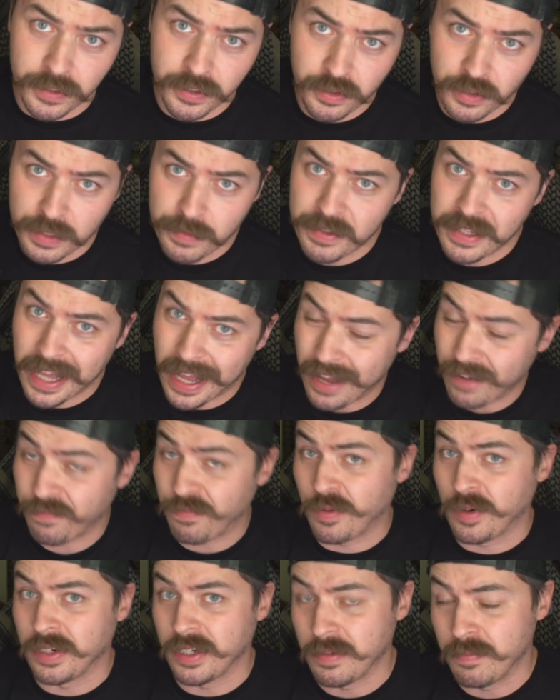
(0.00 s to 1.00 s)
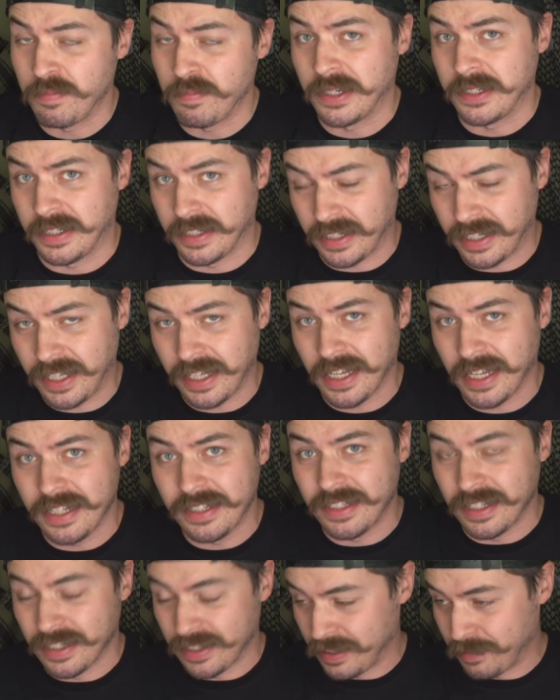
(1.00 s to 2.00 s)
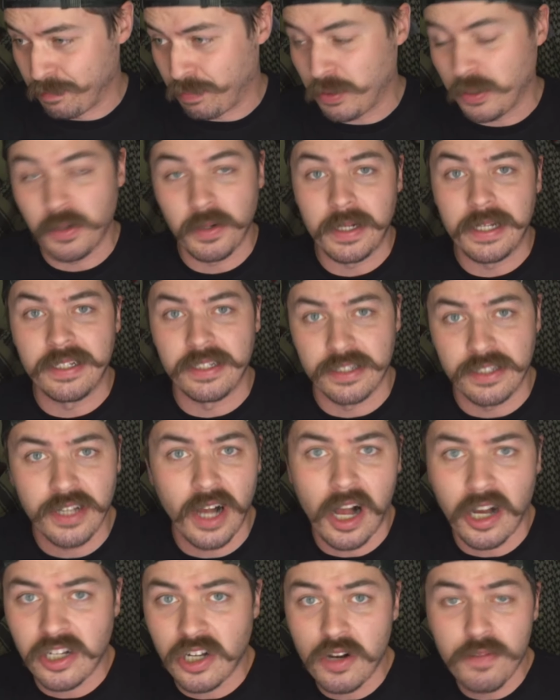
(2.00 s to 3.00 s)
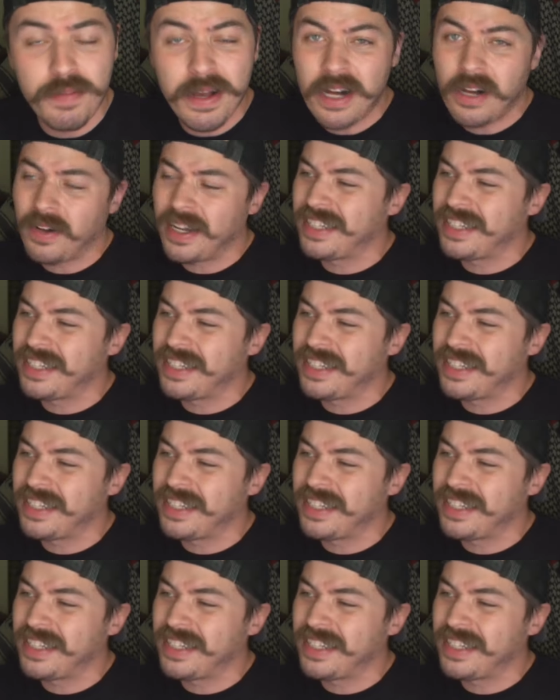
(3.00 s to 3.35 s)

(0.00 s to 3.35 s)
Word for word: for screaming the F word at a bunch of kids and employees at Taco Bell.